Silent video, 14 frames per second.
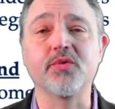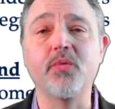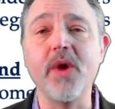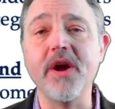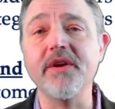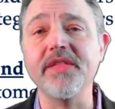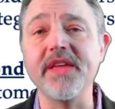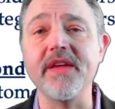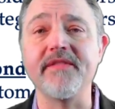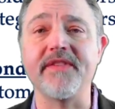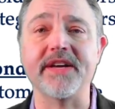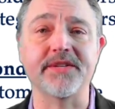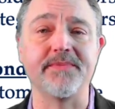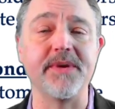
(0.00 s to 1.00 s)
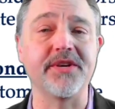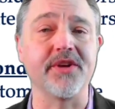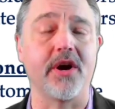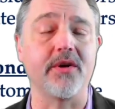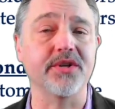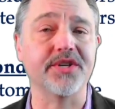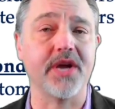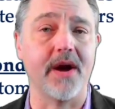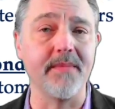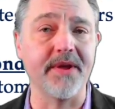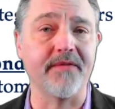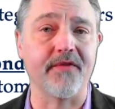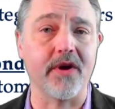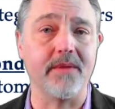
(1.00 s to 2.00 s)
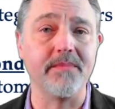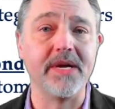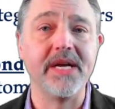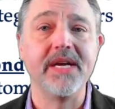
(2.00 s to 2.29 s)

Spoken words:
Where are the investment dollars coming from?